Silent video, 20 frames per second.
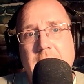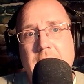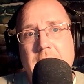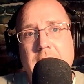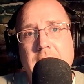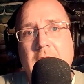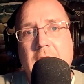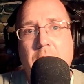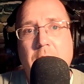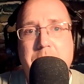
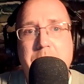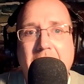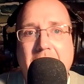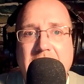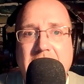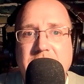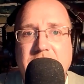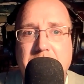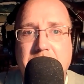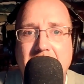Now, with
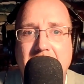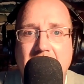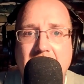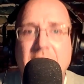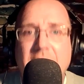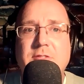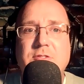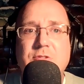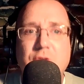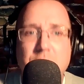
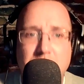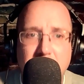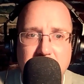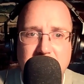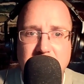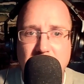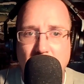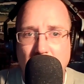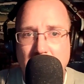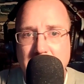back-to-back
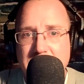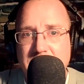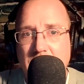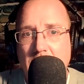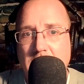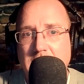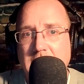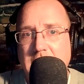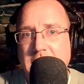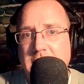superstorms
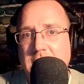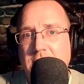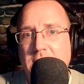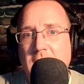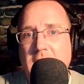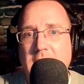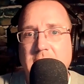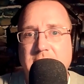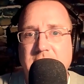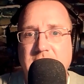targeting the
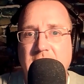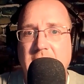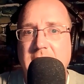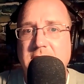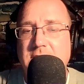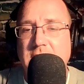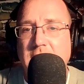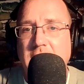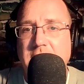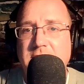United
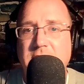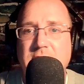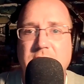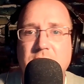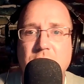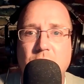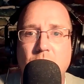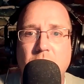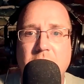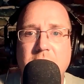States in less than
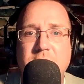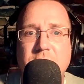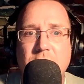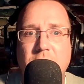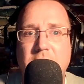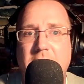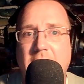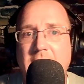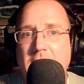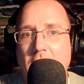2 weeks,
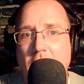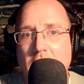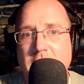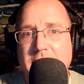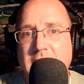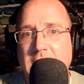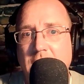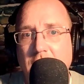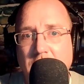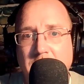Hurricane
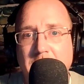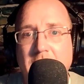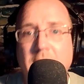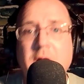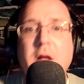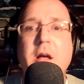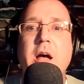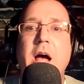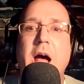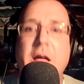Harvey and Irma,
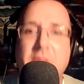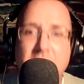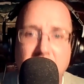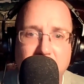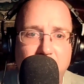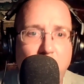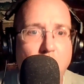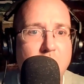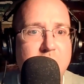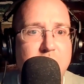and then,
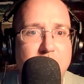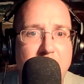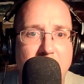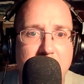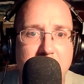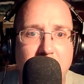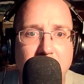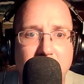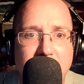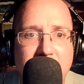of course, we had
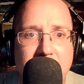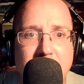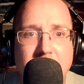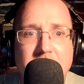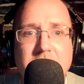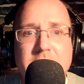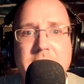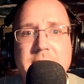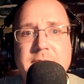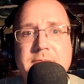
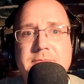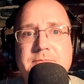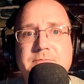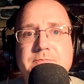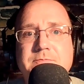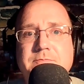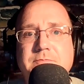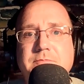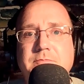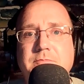Maria,
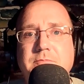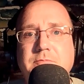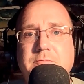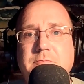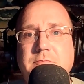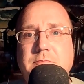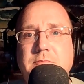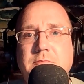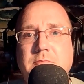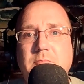
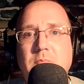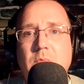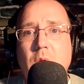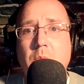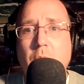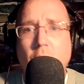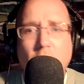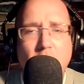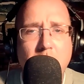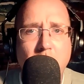
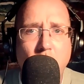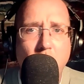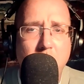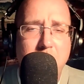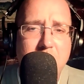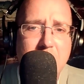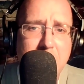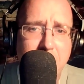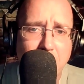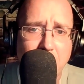more and more
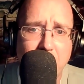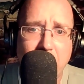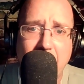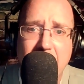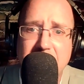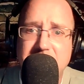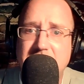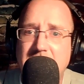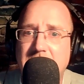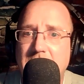people are
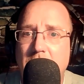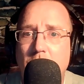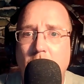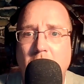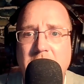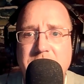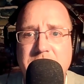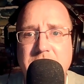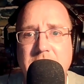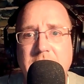asking the
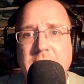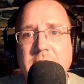question,